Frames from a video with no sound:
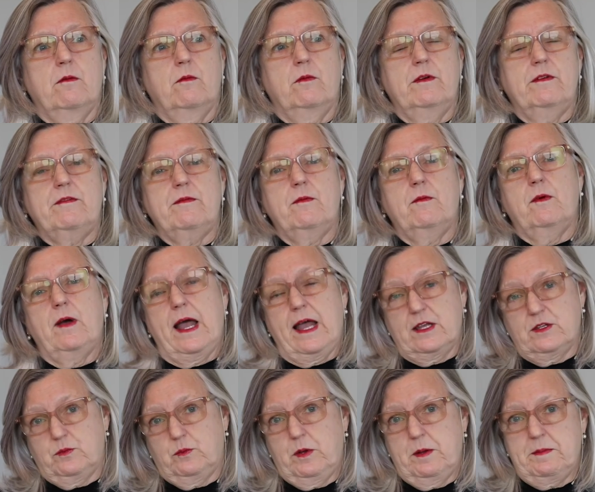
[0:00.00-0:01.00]
we've,
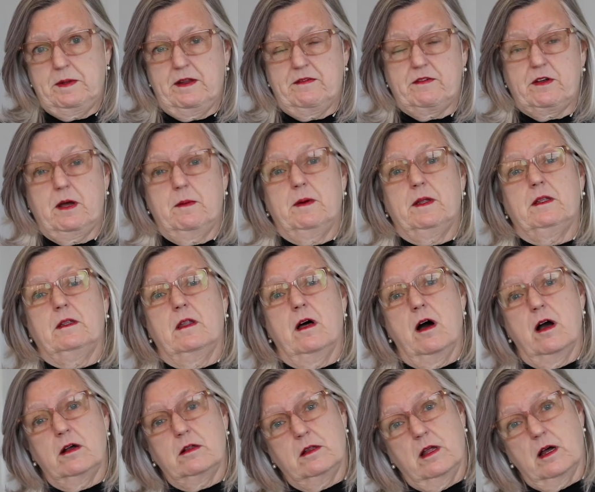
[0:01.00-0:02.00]
as women, have come a
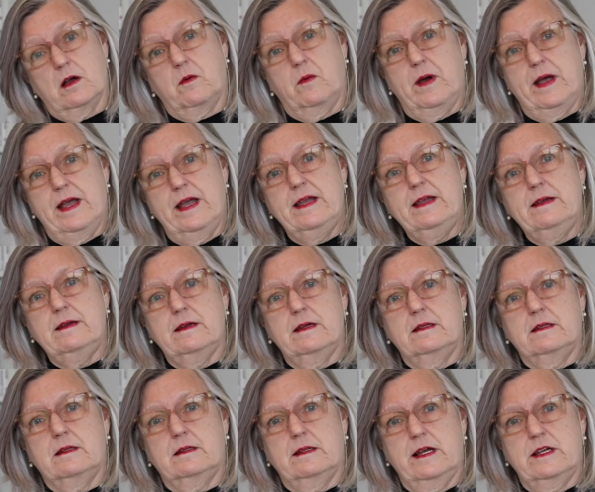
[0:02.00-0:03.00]
long, long way
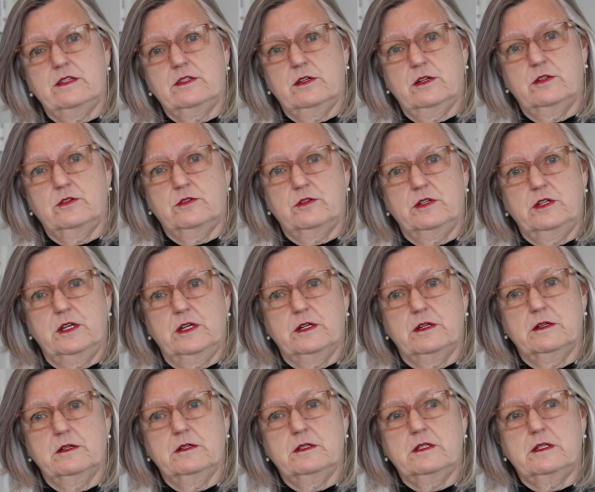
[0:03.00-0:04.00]
in the last hundred
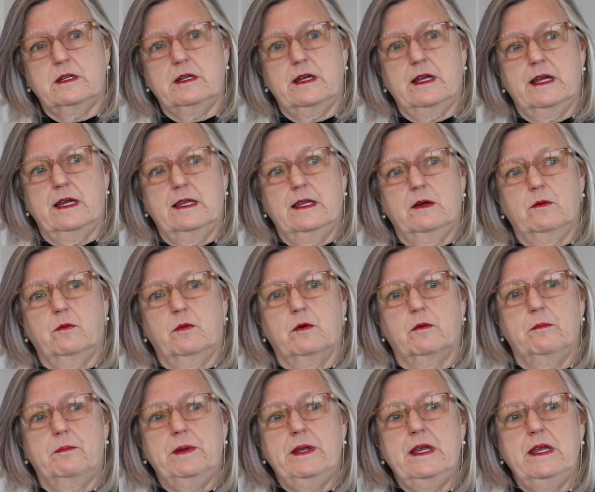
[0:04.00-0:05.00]
years, and it
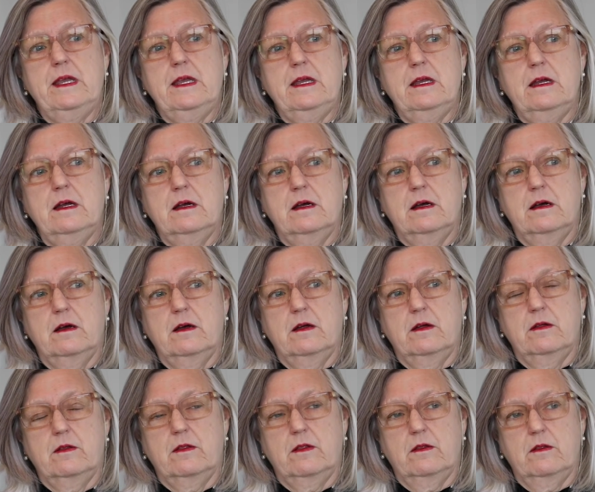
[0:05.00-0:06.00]
will be
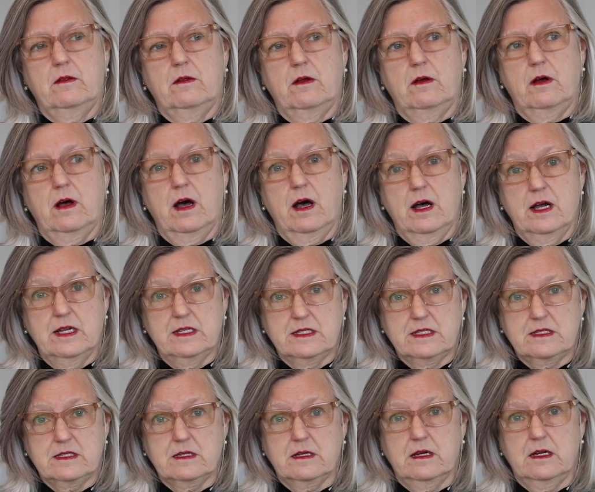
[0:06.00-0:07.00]

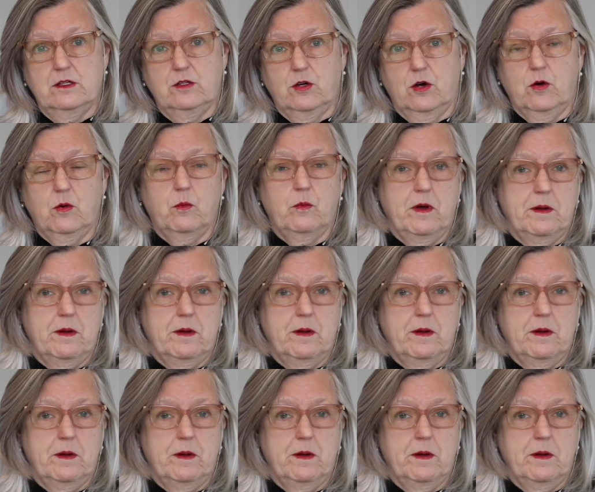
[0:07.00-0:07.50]
us, adult